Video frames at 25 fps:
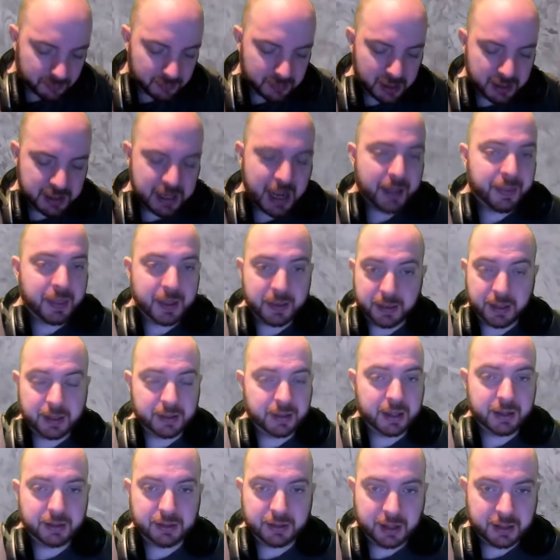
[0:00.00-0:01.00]
yeah,
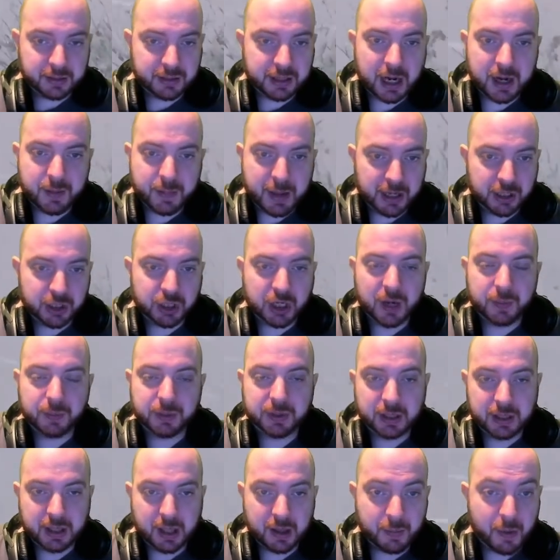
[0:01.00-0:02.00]
they certainly make ships.
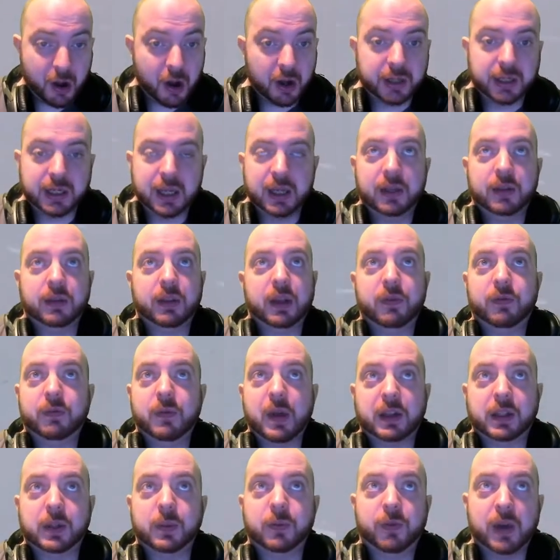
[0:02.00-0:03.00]
Their marketing, they've
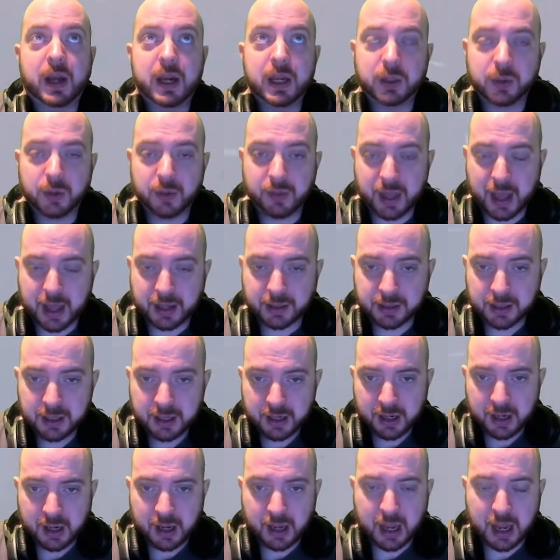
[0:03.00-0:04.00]
had some failures with that.
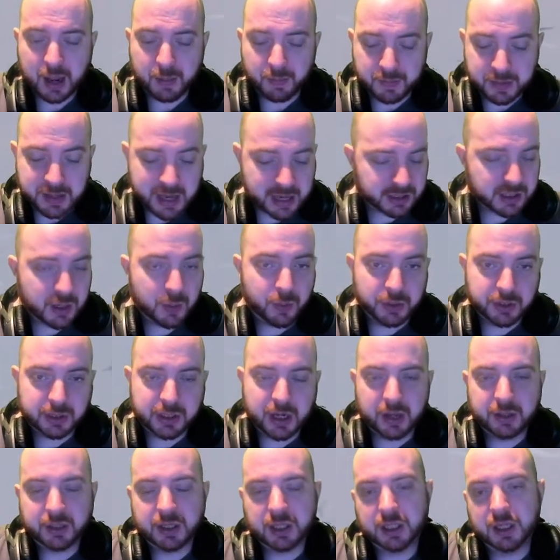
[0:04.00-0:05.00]
Yes, I want
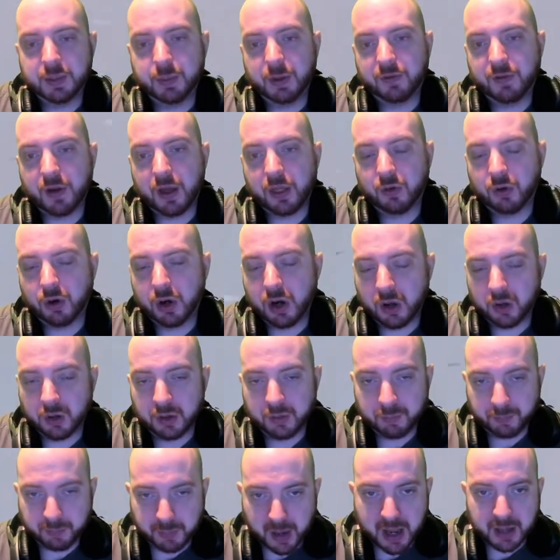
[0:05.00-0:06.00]
Star Citizen to be further along,
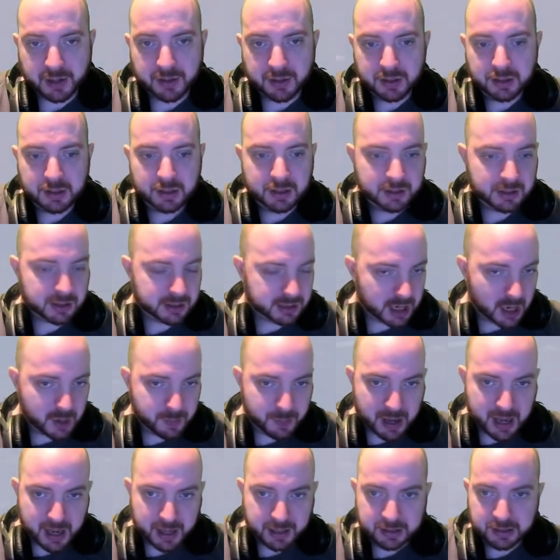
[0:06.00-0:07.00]
but slow
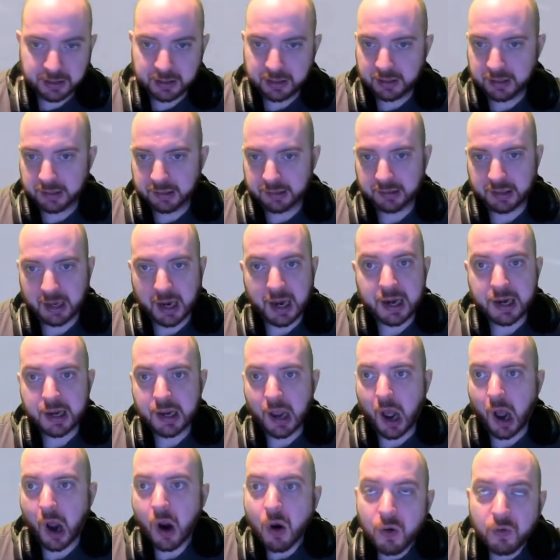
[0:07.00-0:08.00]
burn. They
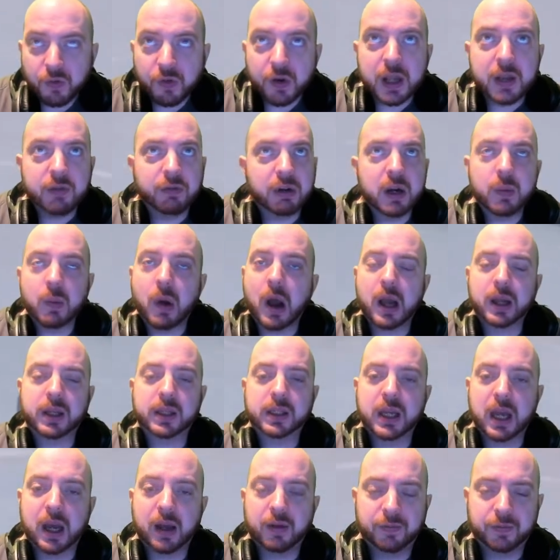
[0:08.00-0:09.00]
overly rework
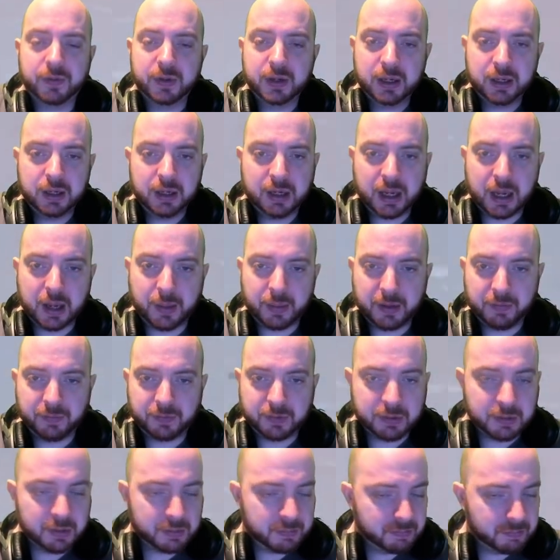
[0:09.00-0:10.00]
stuff, and they've
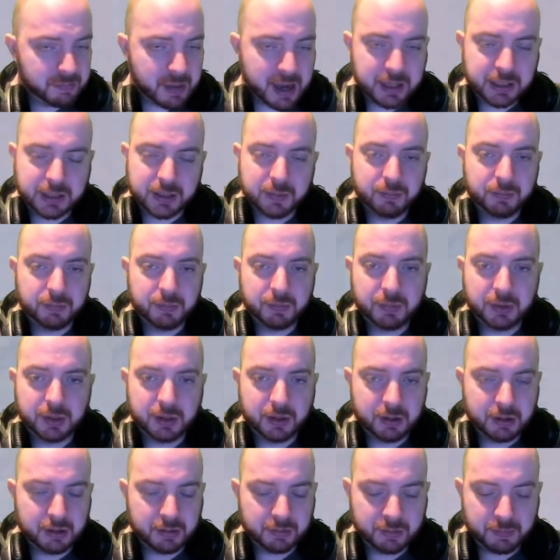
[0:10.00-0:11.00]
made some
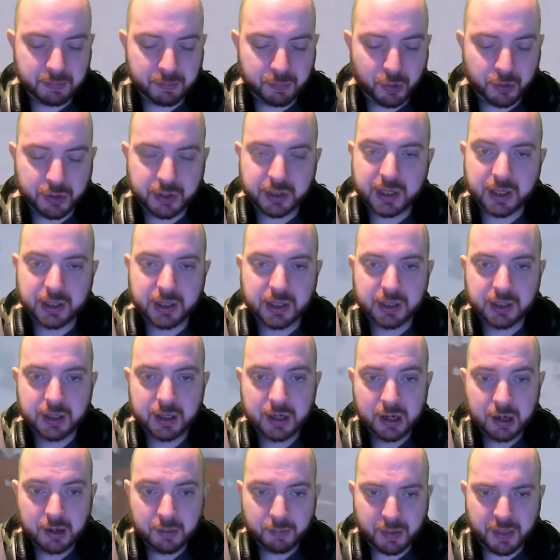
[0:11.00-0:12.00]
the poor decisions,
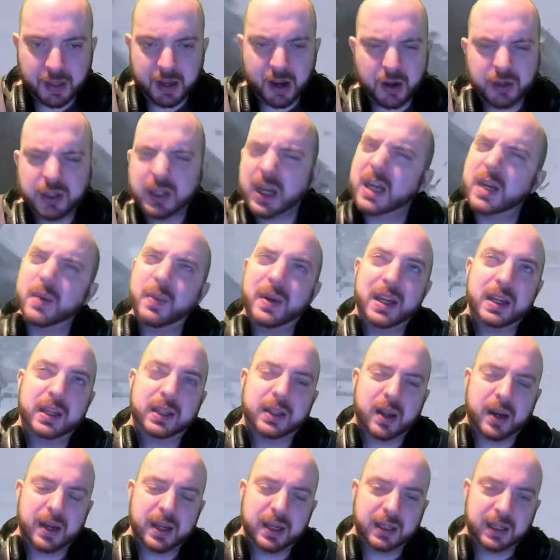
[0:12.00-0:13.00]
but they are genuinely
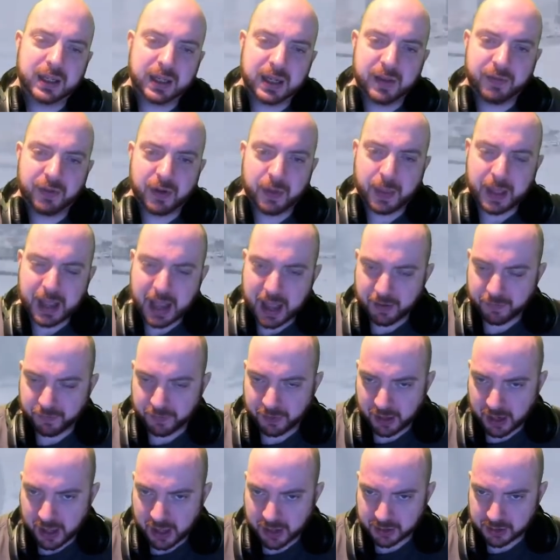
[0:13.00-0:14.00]
starting to deliver, and they have for
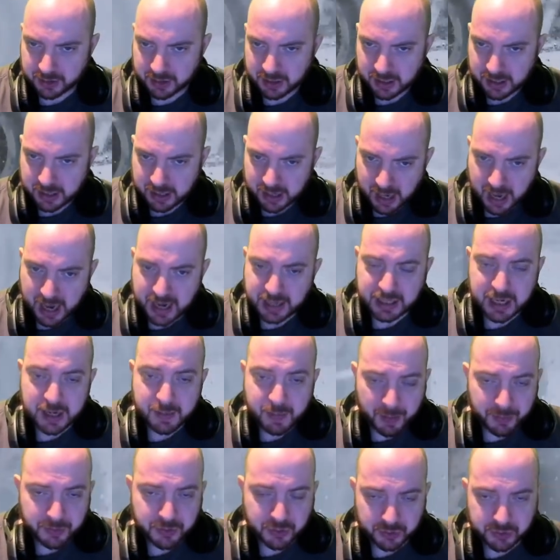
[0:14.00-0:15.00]
the last 18
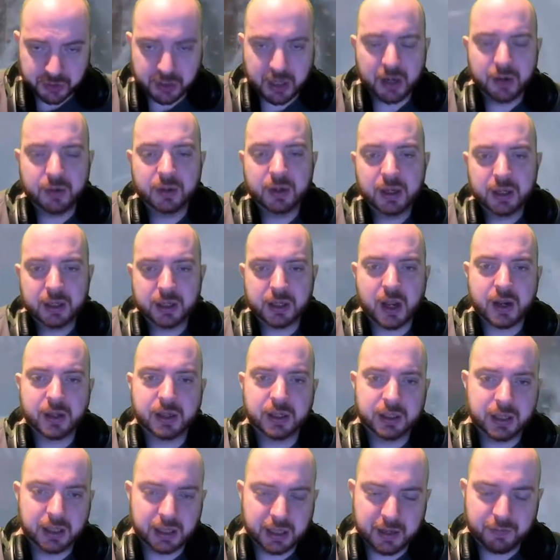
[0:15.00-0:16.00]
months or so started
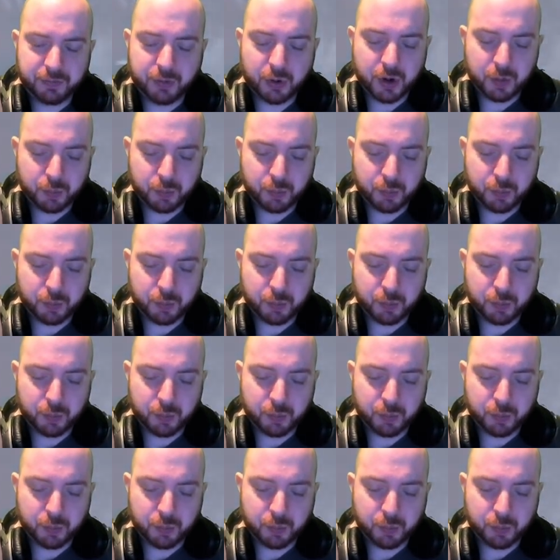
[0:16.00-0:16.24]
to deliver on a